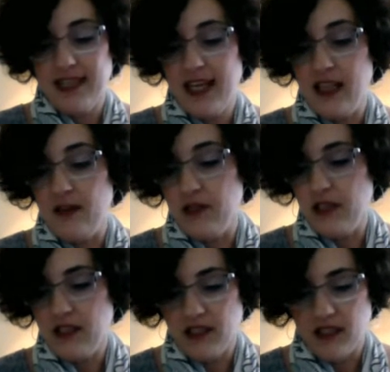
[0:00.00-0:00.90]
I love
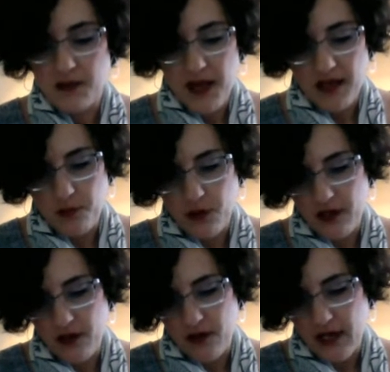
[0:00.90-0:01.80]
this. This is
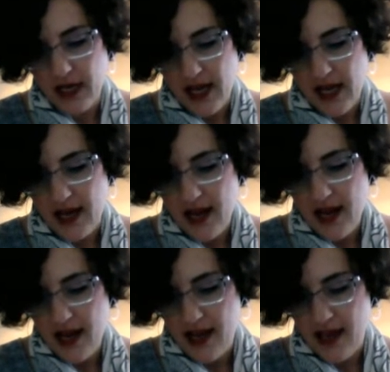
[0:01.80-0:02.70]
Malabrigo again,
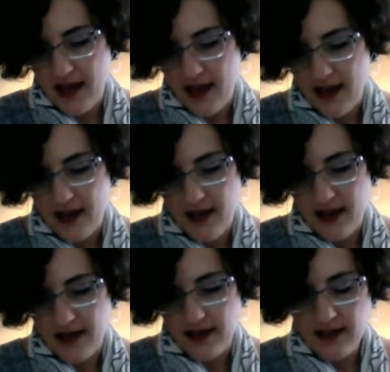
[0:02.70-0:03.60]

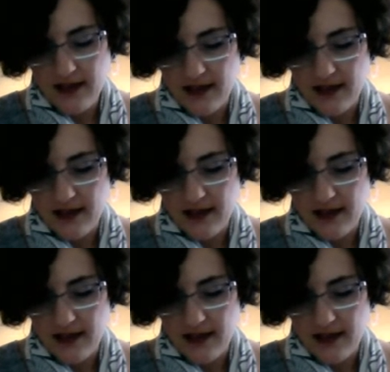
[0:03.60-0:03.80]
and it